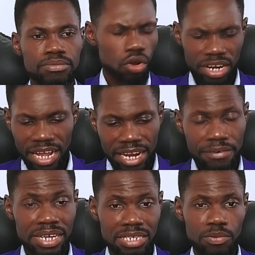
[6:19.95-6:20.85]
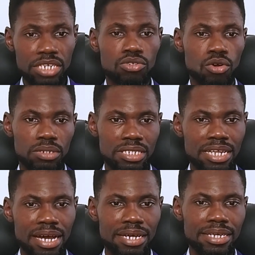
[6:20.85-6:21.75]
Another areas that we need to
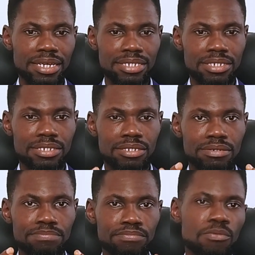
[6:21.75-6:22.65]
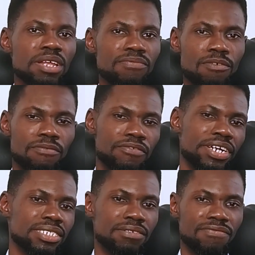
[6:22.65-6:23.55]
consider is problem for
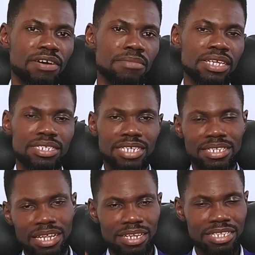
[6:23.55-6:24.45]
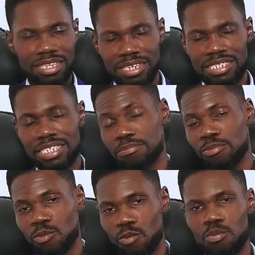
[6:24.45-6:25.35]
friends and families, and this is
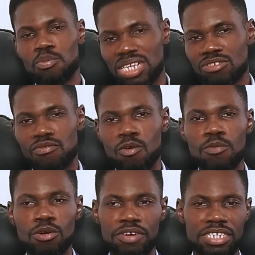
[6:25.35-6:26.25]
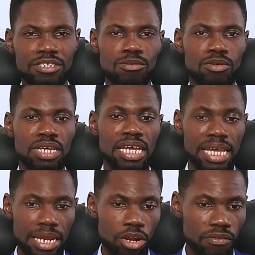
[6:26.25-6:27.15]
part of what we already know. A
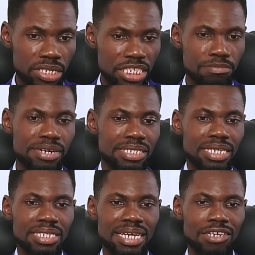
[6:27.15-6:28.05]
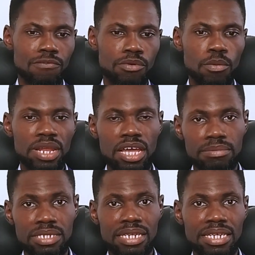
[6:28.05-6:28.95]
lot of us experience certain kind of
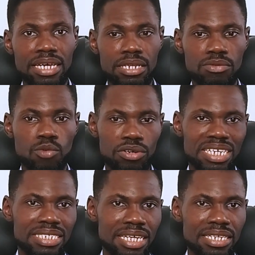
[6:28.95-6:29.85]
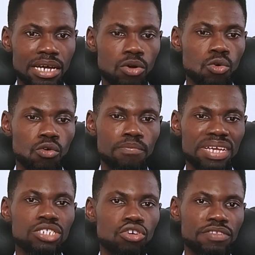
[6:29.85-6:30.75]
problems, and then we understand that,
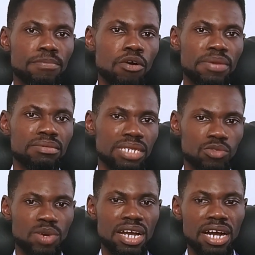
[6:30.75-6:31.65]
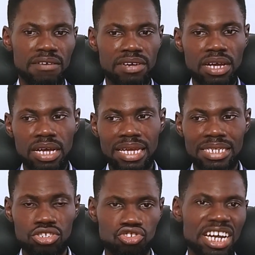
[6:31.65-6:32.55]
based on the problems that we have,
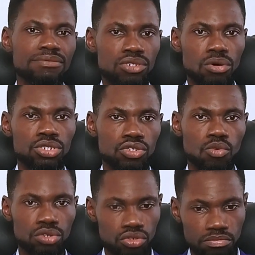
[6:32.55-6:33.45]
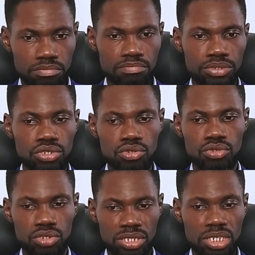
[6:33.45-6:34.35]
it drives us to want to build
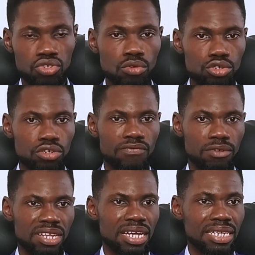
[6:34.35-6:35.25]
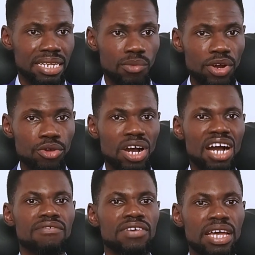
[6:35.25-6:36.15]
a solution for that. And then when you
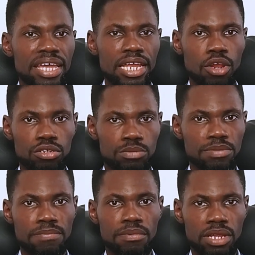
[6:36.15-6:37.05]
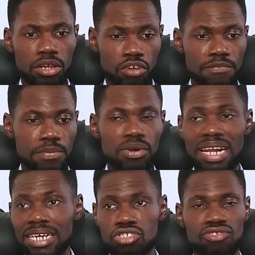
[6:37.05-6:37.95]
have a lot of people that
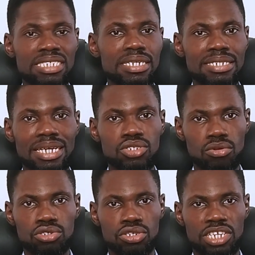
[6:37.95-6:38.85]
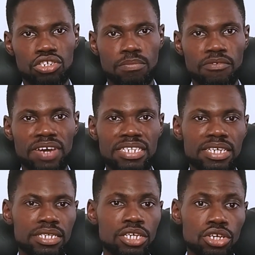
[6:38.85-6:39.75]
are interested in that solution that you're
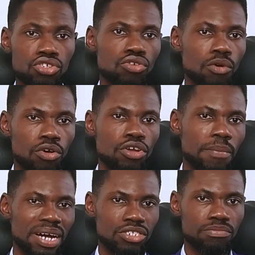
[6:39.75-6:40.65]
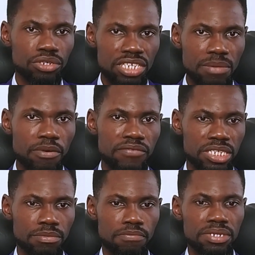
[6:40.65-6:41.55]
providing, you're on your path to building a
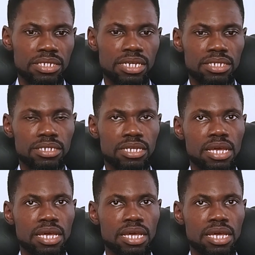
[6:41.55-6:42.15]
profitable business.